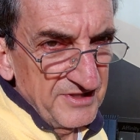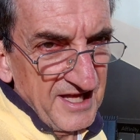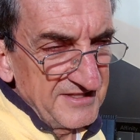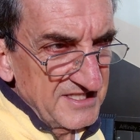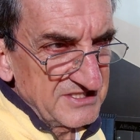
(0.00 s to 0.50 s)

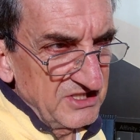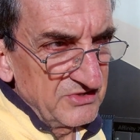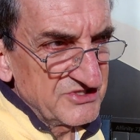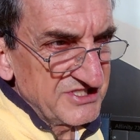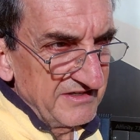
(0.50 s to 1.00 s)
That's a
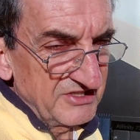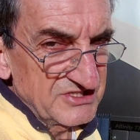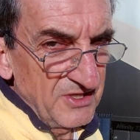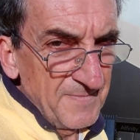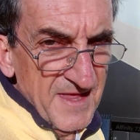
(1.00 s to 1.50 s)
huge saving.
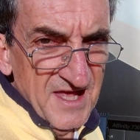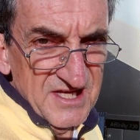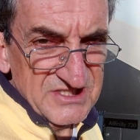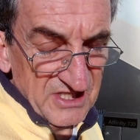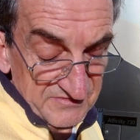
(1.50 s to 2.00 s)
So
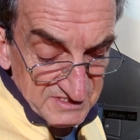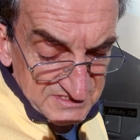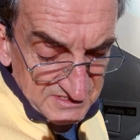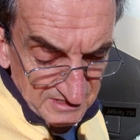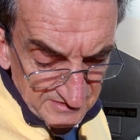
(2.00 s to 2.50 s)
if
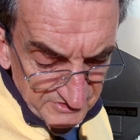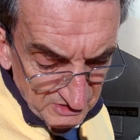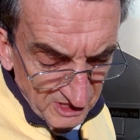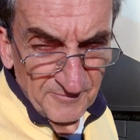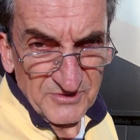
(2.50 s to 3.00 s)
this
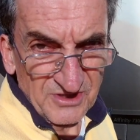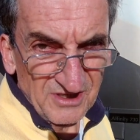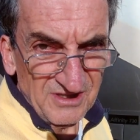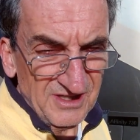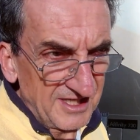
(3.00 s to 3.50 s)
video helped you at
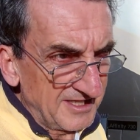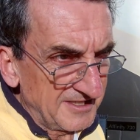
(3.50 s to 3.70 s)
all,